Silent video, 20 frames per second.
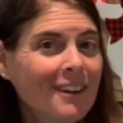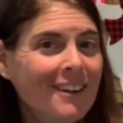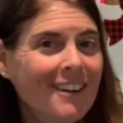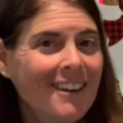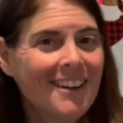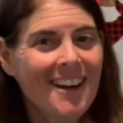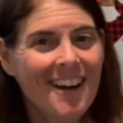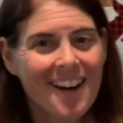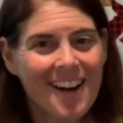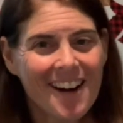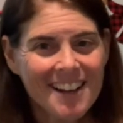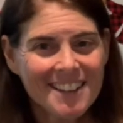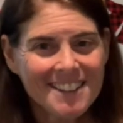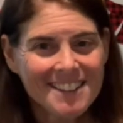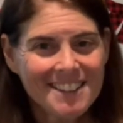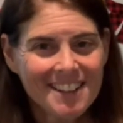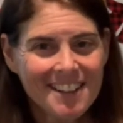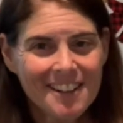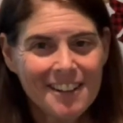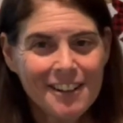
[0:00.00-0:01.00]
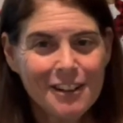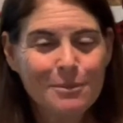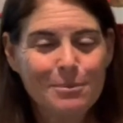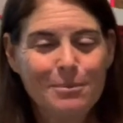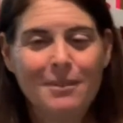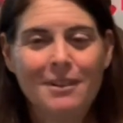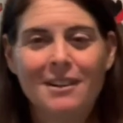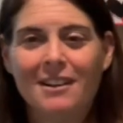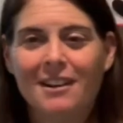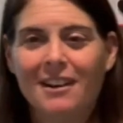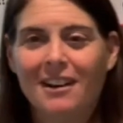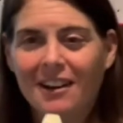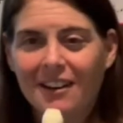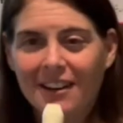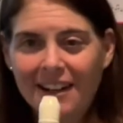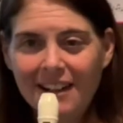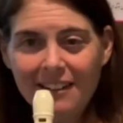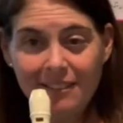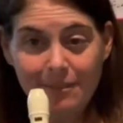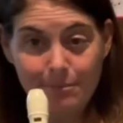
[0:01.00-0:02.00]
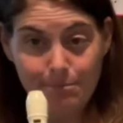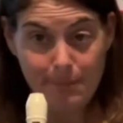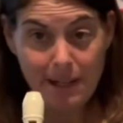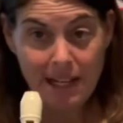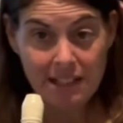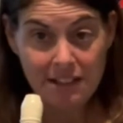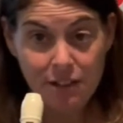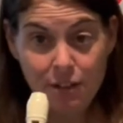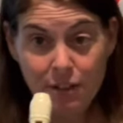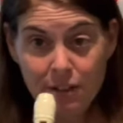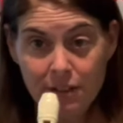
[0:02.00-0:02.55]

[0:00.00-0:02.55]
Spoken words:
Awesome. All right, my turn.